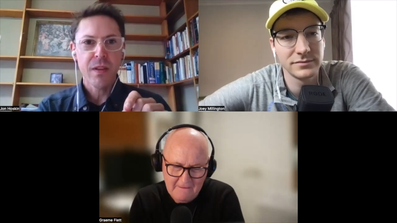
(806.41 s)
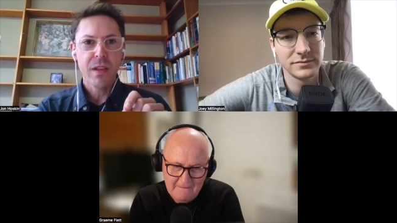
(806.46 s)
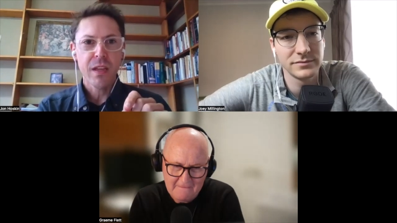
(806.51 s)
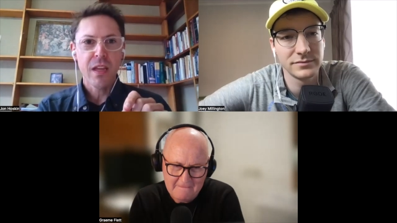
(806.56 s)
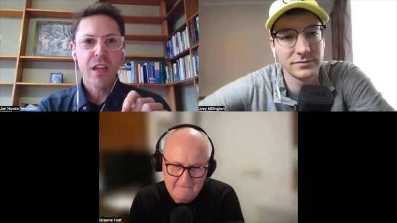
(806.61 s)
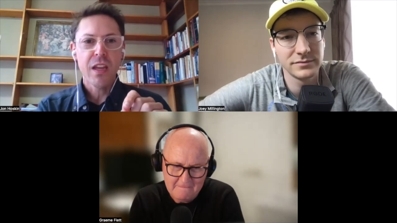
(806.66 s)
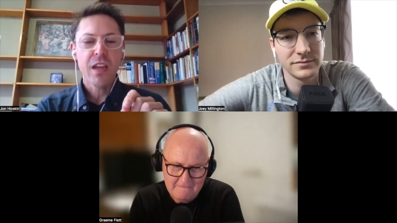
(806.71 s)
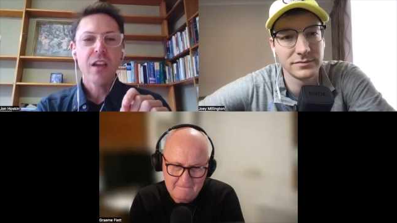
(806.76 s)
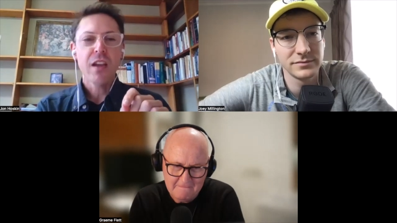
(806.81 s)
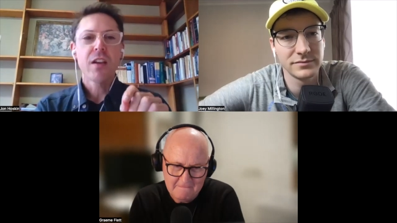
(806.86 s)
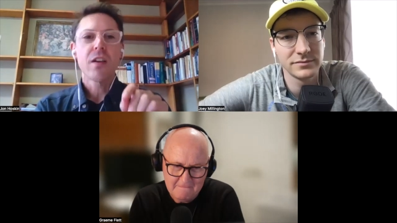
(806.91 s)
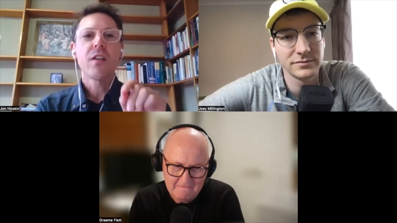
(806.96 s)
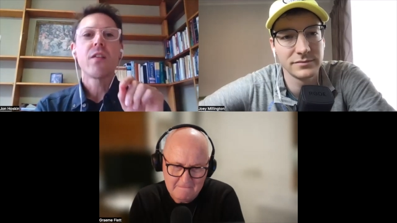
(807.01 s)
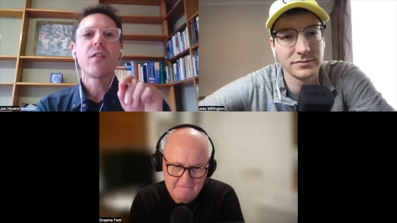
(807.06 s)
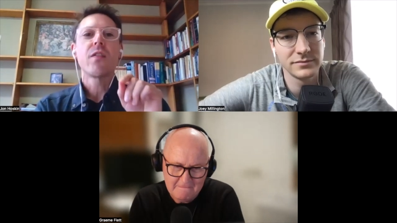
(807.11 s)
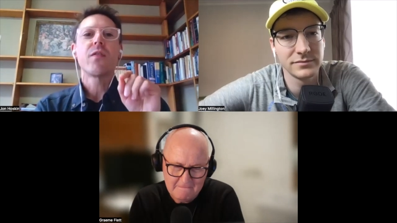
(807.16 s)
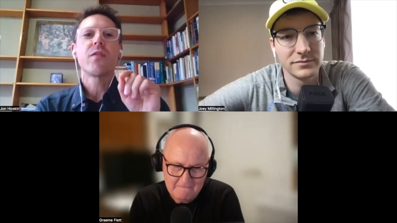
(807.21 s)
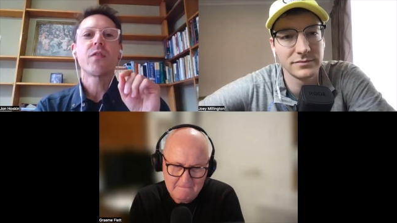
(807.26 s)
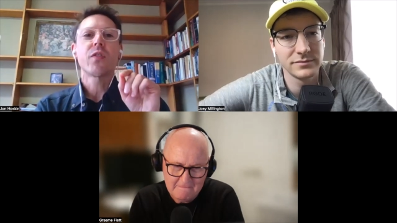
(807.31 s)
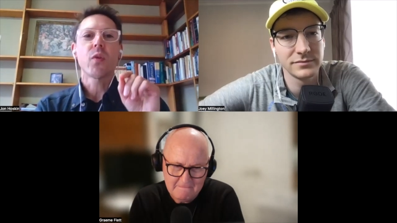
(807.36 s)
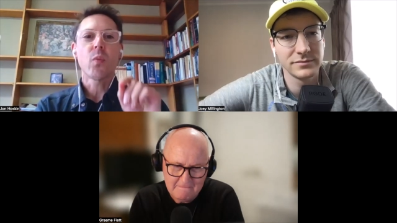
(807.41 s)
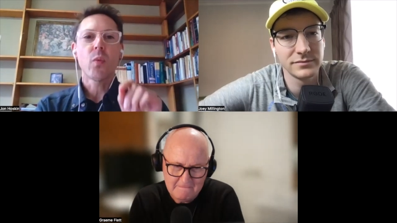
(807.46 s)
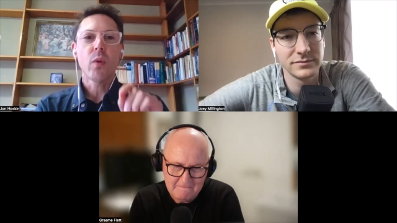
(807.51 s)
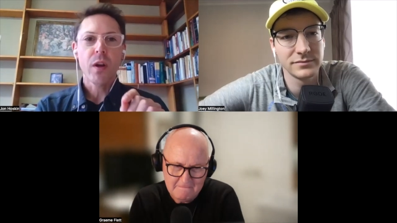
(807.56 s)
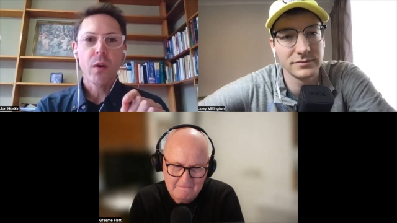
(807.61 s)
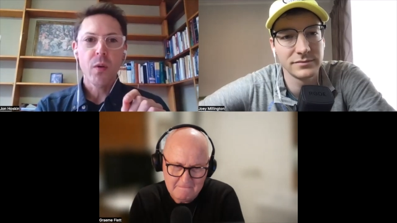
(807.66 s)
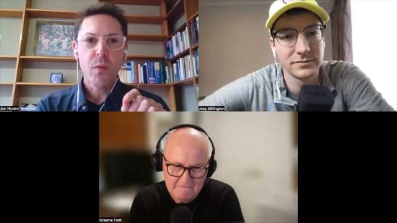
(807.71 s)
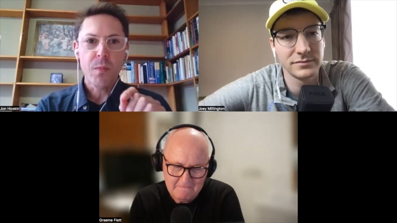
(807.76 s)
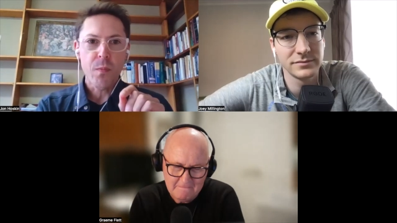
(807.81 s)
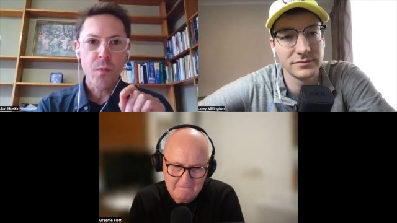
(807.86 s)
Speaker 1: Mm. So
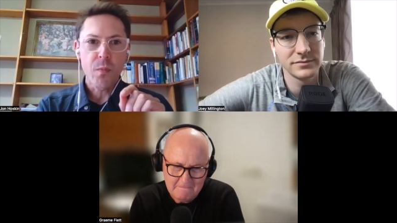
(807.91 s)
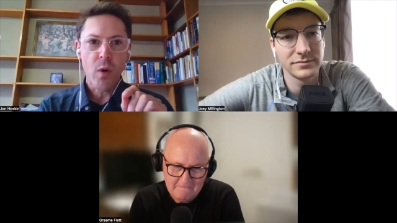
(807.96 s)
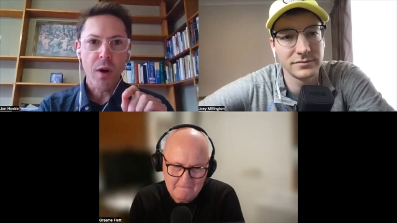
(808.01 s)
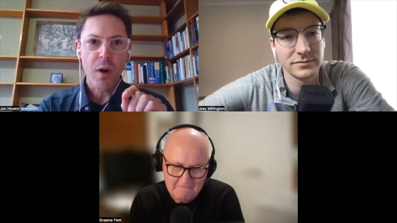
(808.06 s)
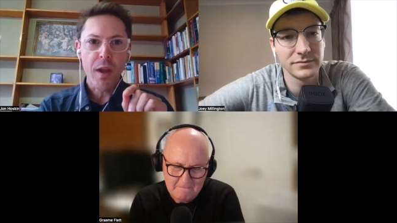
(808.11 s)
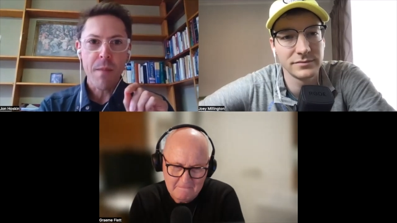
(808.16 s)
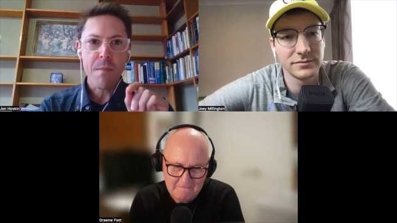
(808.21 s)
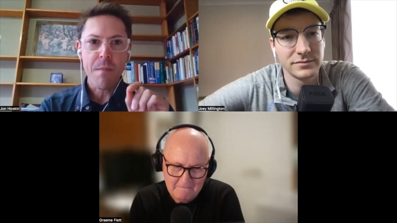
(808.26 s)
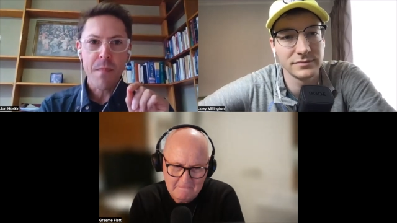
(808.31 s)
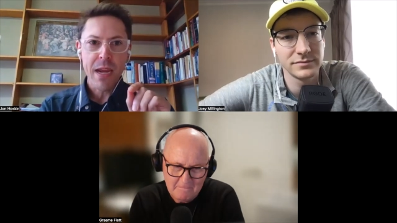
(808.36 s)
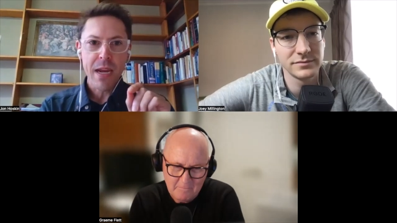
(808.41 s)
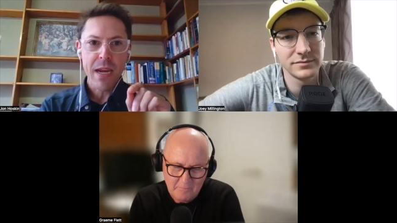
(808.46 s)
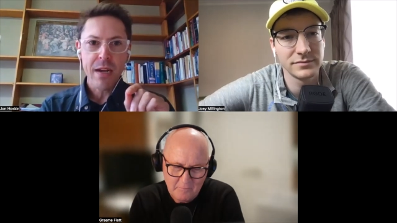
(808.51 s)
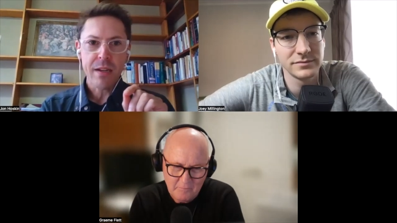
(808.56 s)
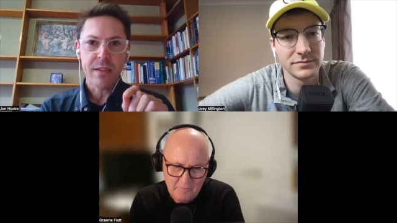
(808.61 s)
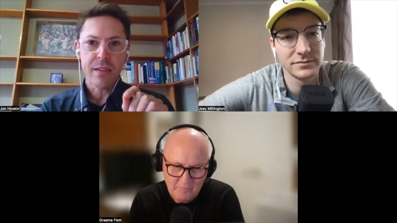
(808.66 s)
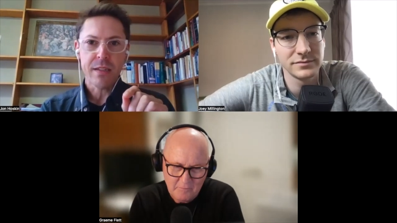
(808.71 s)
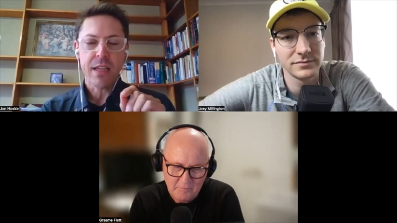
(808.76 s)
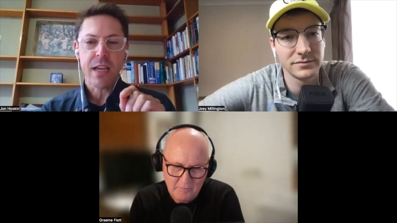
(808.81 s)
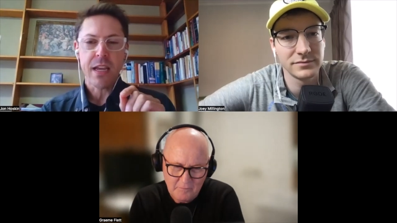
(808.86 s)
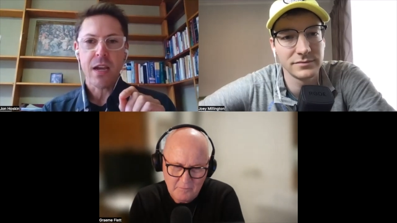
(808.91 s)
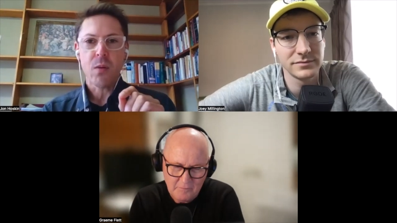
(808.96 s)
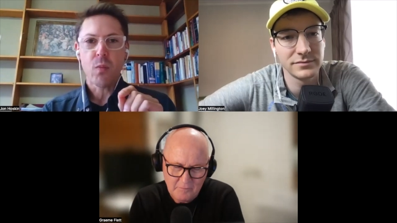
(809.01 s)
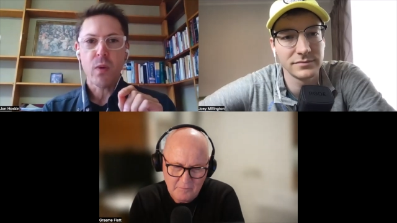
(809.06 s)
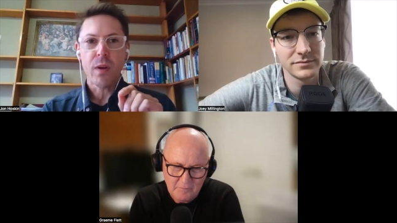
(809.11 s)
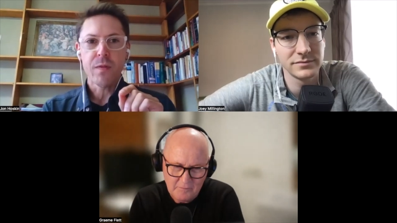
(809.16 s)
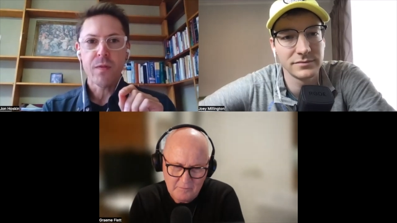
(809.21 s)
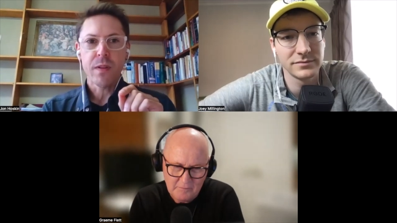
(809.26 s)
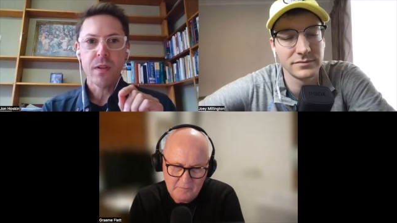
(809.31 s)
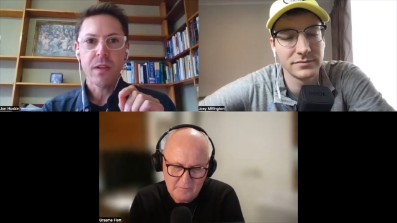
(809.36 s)
what I what I mean is that
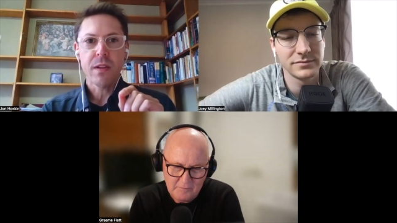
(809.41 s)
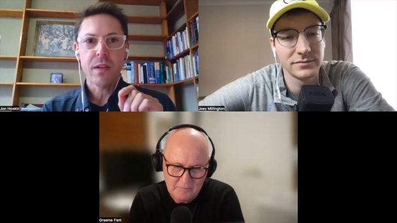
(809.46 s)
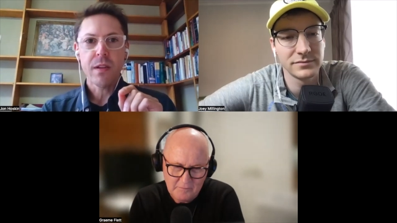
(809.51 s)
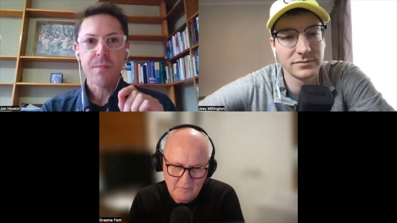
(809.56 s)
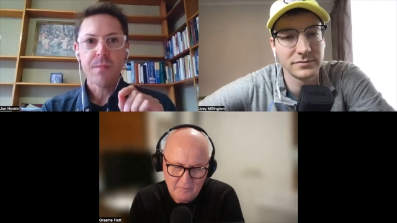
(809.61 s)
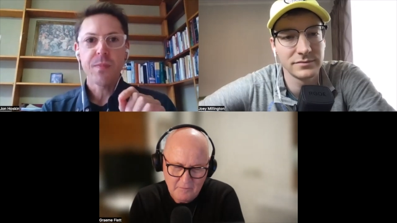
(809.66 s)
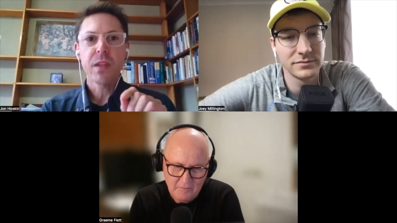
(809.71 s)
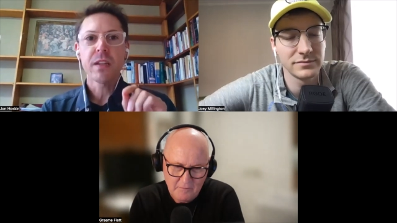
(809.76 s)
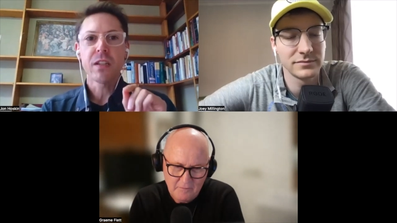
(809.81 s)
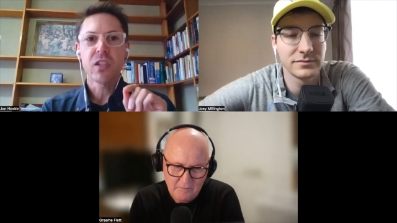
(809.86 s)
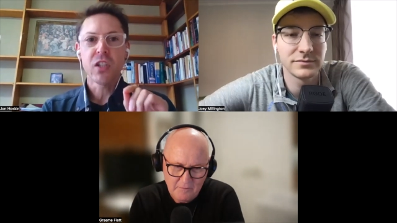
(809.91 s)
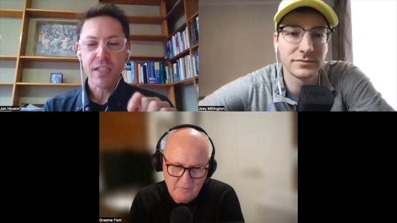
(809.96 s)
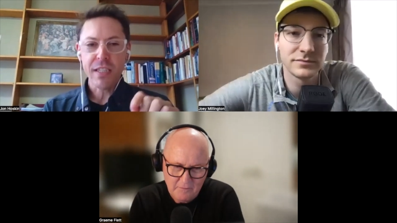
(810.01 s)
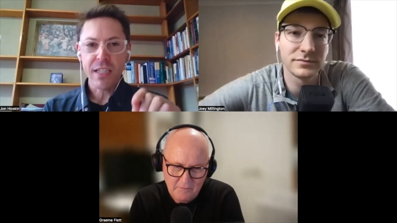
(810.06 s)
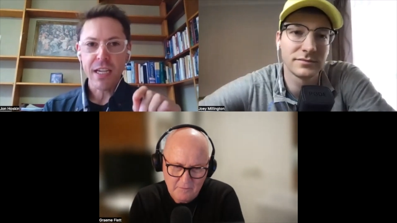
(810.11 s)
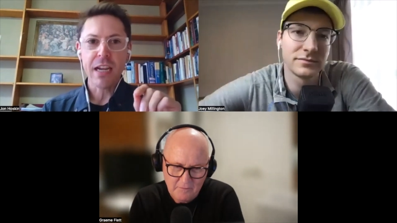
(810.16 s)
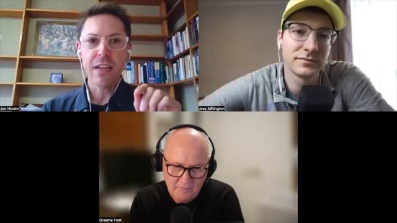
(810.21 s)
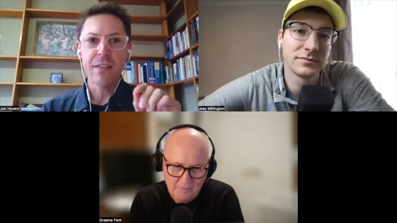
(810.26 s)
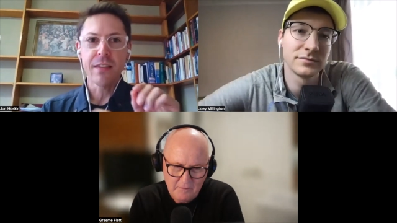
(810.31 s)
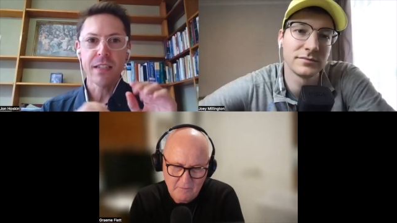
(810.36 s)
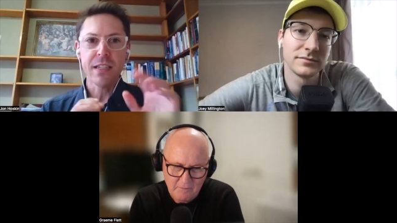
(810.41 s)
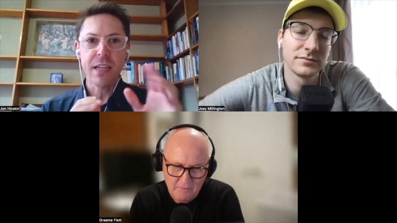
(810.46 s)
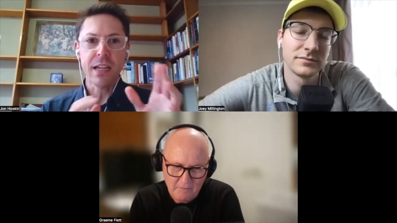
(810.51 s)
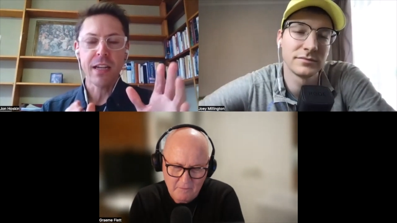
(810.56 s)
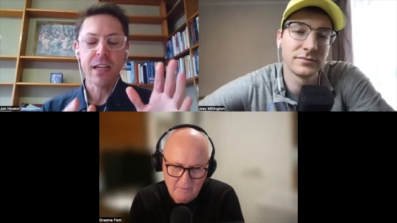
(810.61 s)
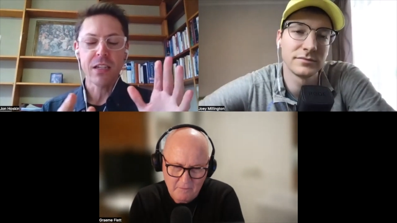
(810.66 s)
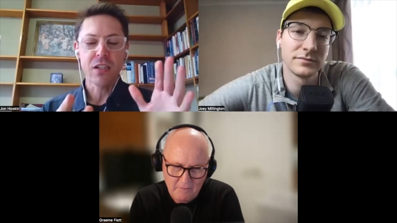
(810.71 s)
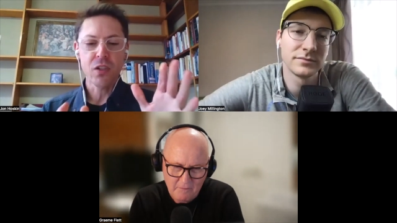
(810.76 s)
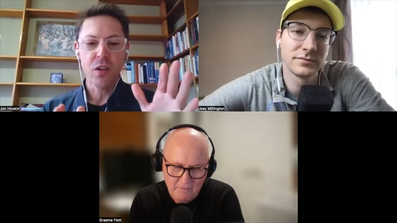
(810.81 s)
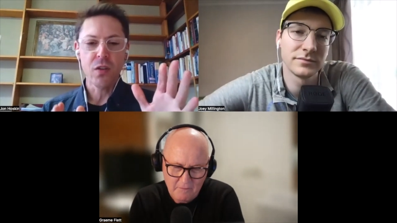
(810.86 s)
we've just taking the
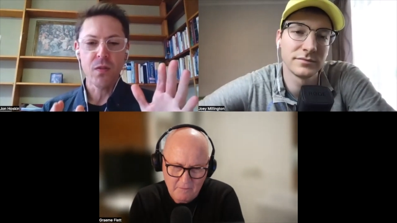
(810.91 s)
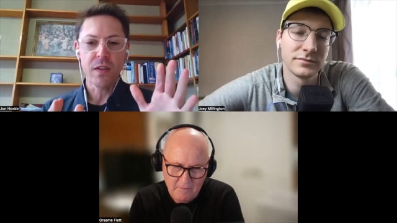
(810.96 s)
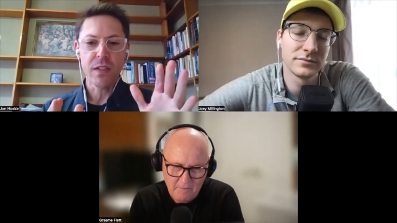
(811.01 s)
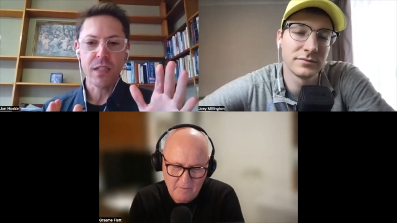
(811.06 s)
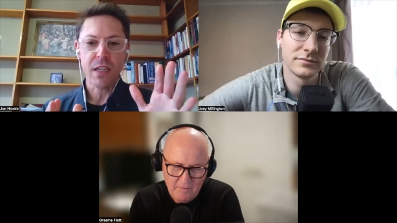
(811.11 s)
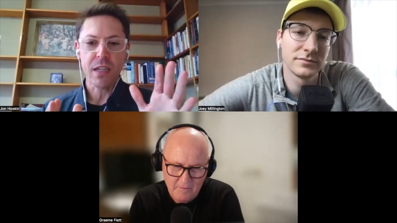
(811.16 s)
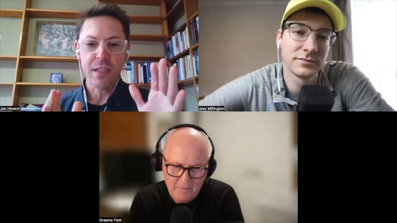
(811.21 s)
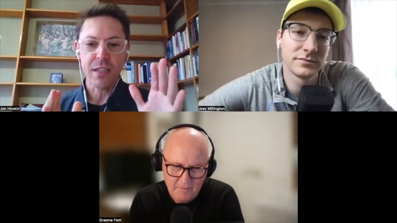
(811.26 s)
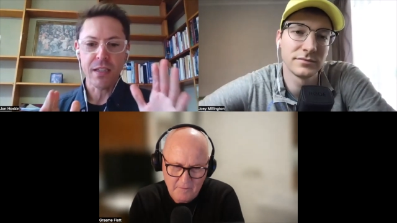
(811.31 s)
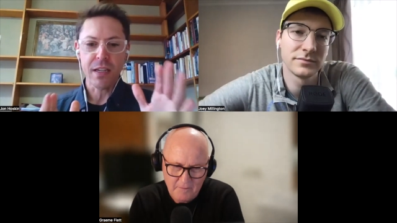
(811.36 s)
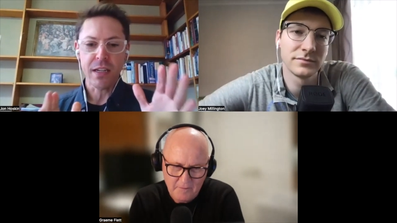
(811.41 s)
Sunday service as